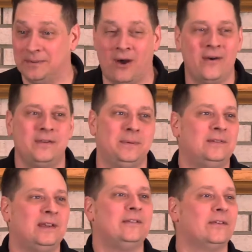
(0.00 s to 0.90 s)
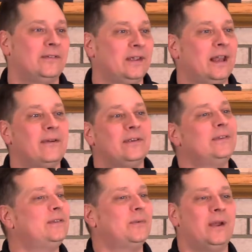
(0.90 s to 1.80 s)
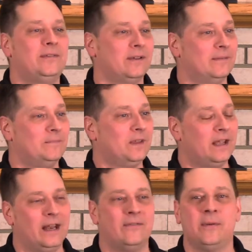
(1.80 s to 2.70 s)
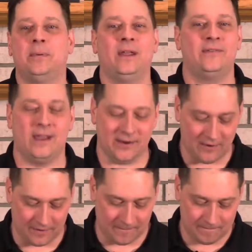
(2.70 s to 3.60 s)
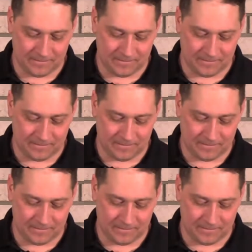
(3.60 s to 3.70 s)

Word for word: always be Jesus in every situation, in every place I go.